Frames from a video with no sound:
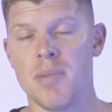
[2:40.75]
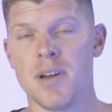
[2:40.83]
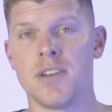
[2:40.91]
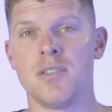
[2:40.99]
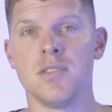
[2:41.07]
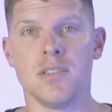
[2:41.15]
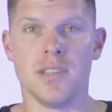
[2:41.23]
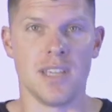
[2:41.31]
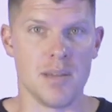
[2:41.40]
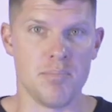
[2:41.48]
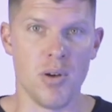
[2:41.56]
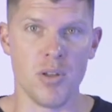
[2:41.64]
Bundle, you
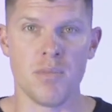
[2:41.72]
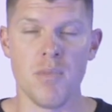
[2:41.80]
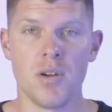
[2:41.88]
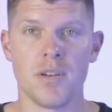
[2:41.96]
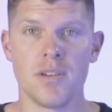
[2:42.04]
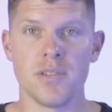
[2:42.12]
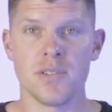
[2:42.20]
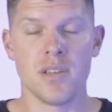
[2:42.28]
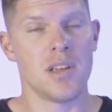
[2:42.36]
get both motors.